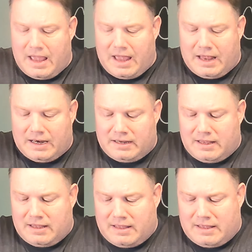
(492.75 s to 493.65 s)
And
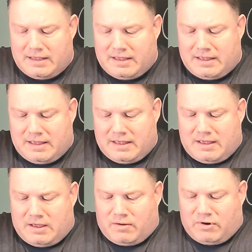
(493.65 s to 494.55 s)

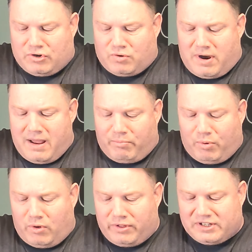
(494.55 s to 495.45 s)
I'm going to try and
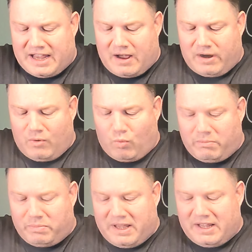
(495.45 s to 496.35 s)
pull this out in
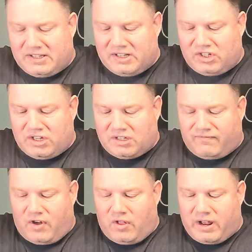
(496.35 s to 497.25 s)
one piece. It's just
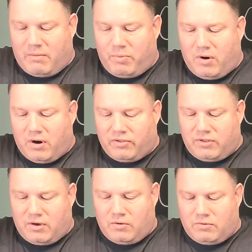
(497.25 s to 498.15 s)
falling apart
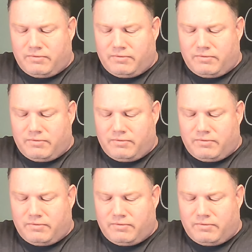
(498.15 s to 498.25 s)
though.